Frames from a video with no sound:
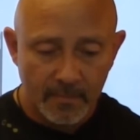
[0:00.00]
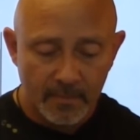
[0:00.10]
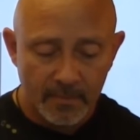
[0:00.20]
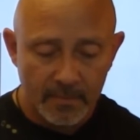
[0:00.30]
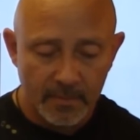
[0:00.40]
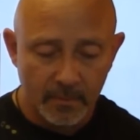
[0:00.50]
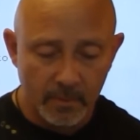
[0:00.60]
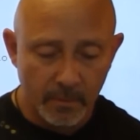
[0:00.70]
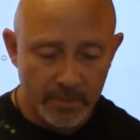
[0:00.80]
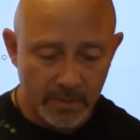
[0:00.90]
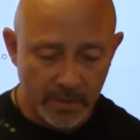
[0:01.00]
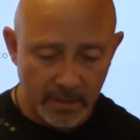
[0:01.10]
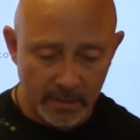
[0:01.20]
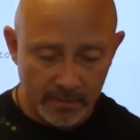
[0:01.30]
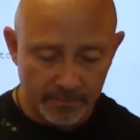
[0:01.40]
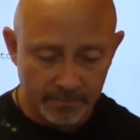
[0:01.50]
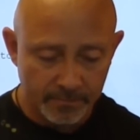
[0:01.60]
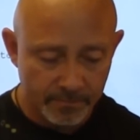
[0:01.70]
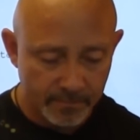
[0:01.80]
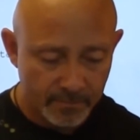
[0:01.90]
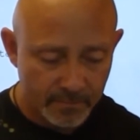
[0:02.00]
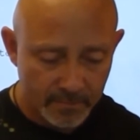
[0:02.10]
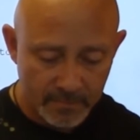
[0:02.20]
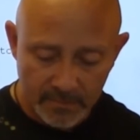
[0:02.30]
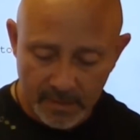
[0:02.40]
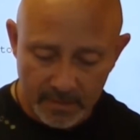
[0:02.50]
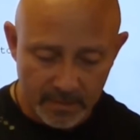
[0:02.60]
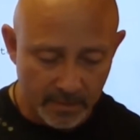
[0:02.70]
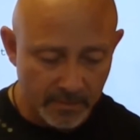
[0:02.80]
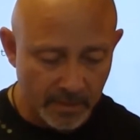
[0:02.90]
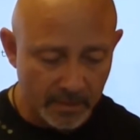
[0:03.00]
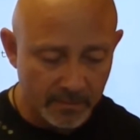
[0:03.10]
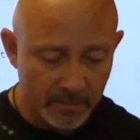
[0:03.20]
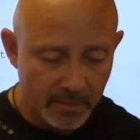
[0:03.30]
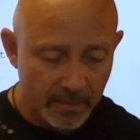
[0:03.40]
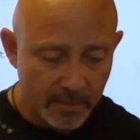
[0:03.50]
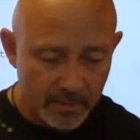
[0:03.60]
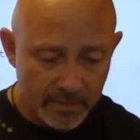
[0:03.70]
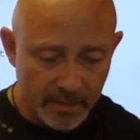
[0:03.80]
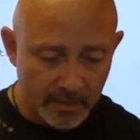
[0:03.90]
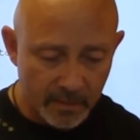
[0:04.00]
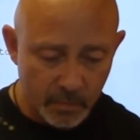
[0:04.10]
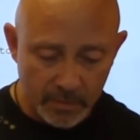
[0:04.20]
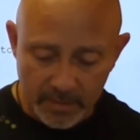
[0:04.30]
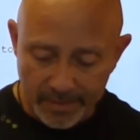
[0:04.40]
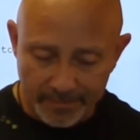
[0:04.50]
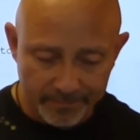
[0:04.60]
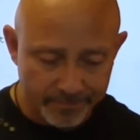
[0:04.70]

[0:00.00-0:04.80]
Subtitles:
Let's see what we see here. Yeah, same thing. It's taking its sweet time.